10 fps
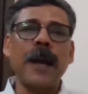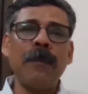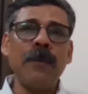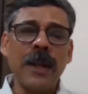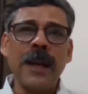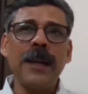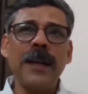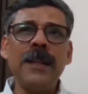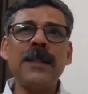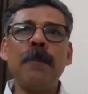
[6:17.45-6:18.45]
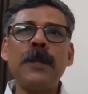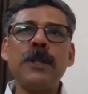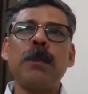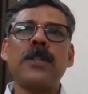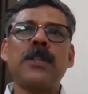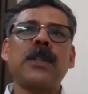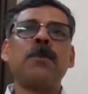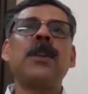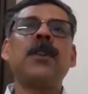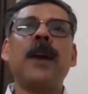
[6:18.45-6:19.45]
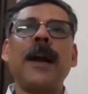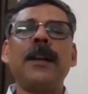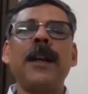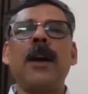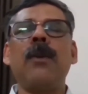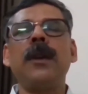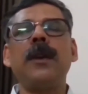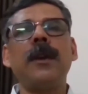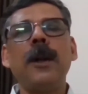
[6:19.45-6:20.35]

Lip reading: And there is a misperception right now,